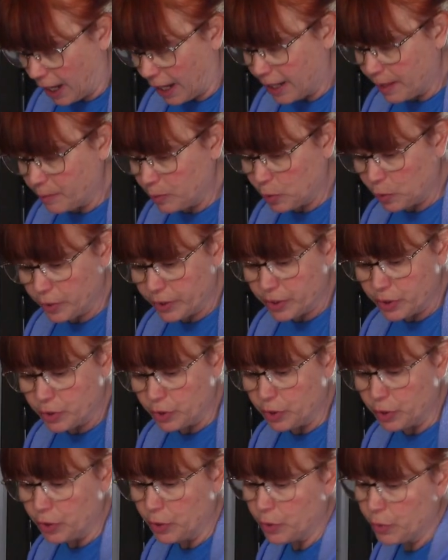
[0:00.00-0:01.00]
I'm going
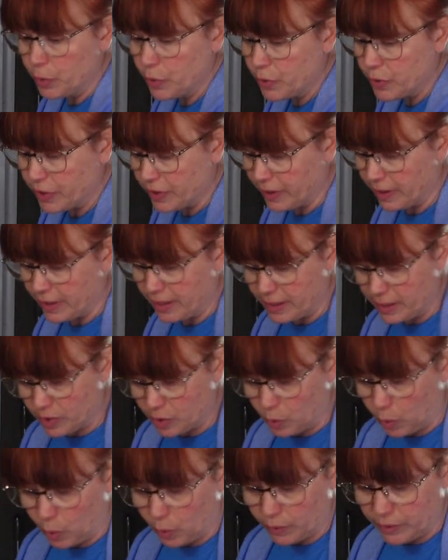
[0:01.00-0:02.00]
to use these
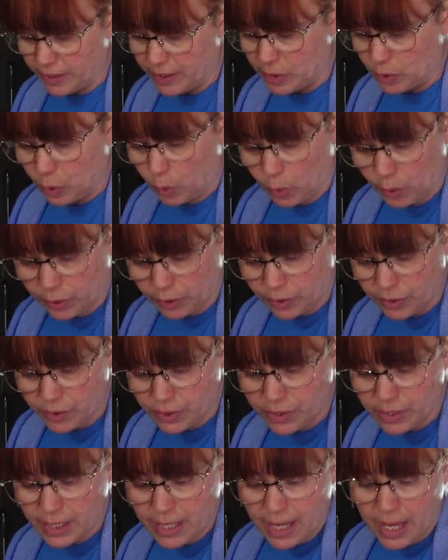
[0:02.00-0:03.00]

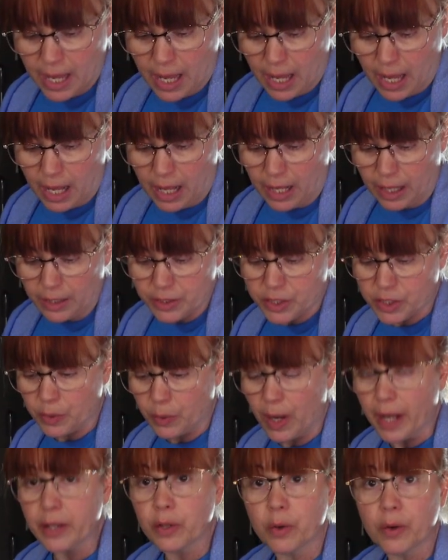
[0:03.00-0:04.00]
corners
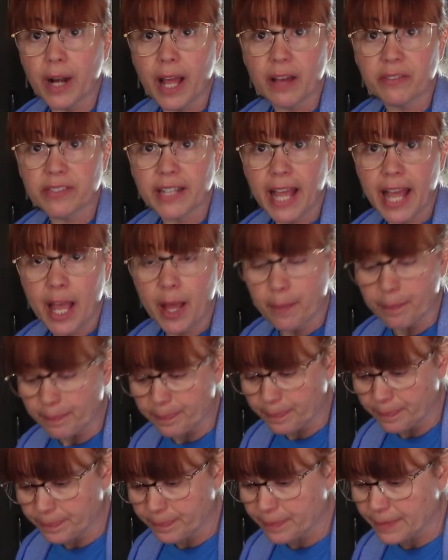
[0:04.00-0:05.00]
so I don't have to hem.
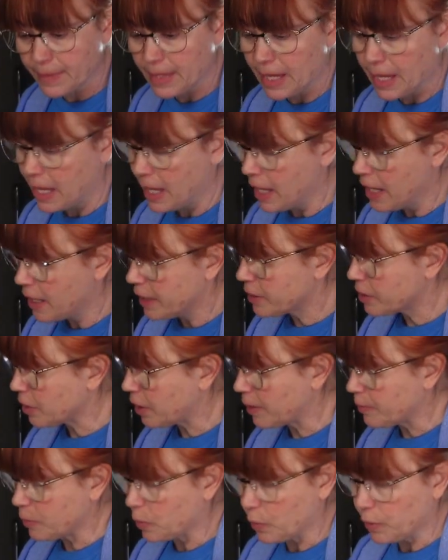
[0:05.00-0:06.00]
So
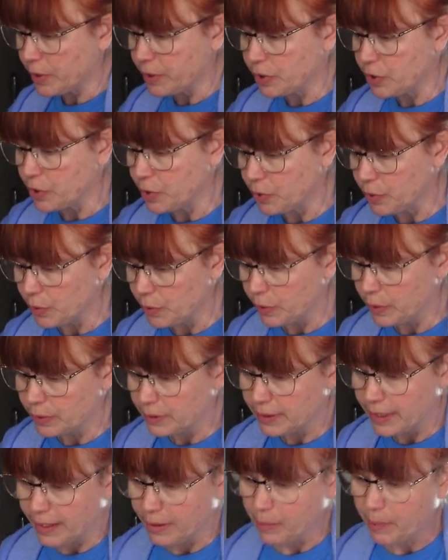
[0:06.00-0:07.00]
I'm going to
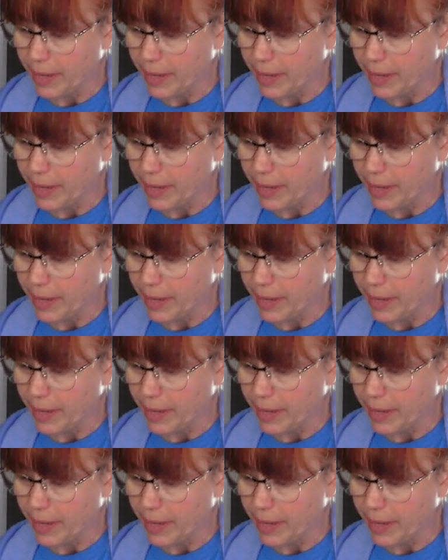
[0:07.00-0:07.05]
lay the